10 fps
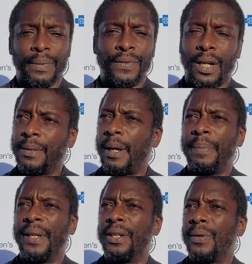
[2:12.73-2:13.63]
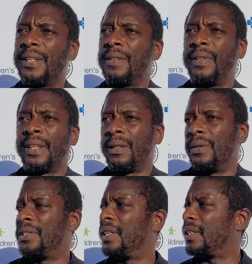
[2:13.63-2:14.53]
And we talked about being aggressive and
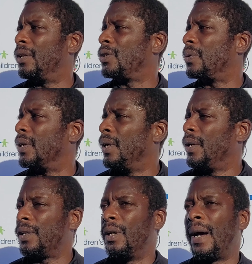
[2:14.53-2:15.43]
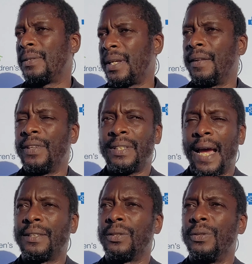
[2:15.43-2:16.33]
killer instinct, and those were, outside of the
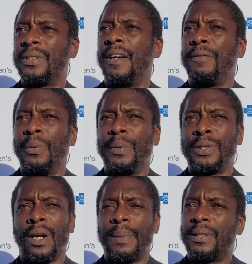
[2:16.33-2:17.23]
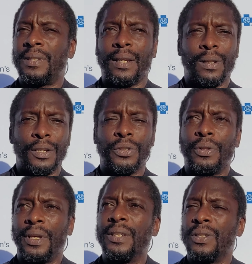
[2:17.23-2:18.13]
tactical stuff, when we talked about the
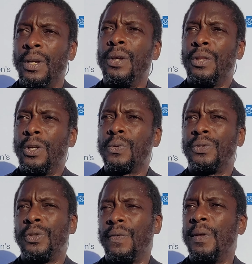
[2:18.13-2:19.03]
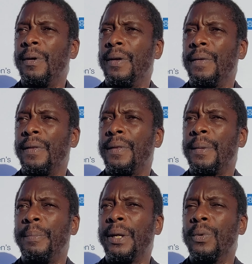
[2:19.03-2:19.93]
psychological things, those were two of
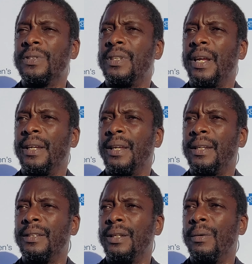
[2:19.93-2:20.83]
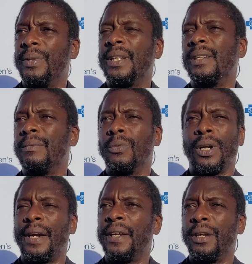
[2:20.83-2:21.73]
the big ones today. And we're
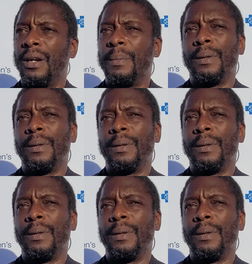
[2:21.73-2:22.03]
not hitting on them.